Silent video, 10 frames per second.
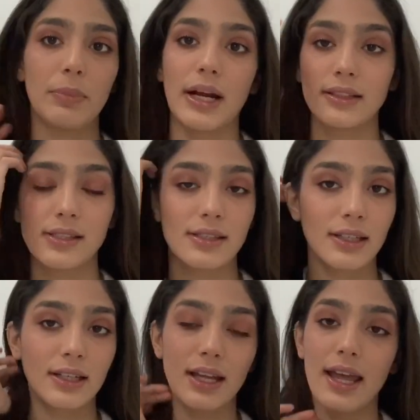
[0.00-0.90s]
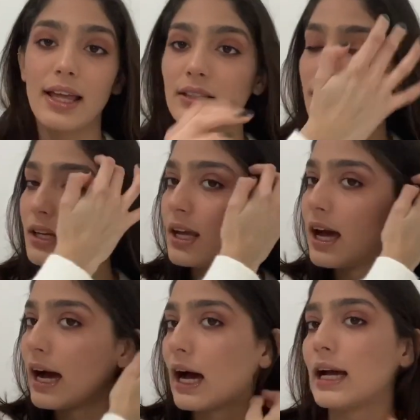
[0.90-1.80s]
Practicing, and
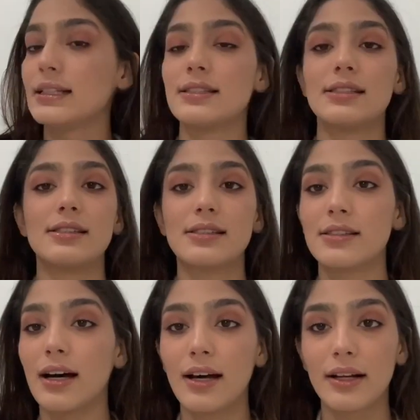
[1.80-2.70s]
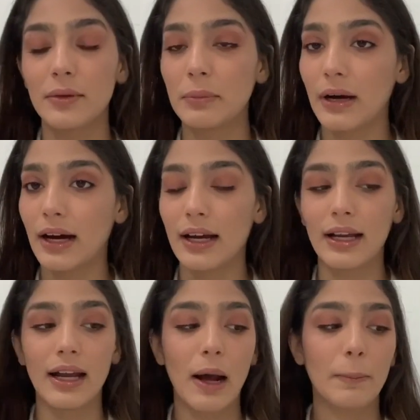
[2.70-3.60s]
I started by